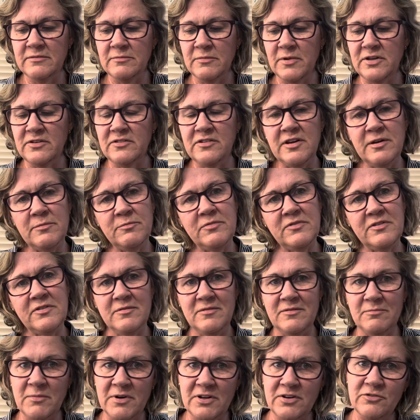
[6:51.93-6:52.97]
my tips
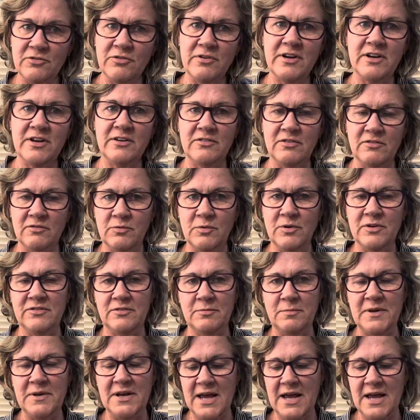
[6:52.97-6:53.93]
and my tricks of what's been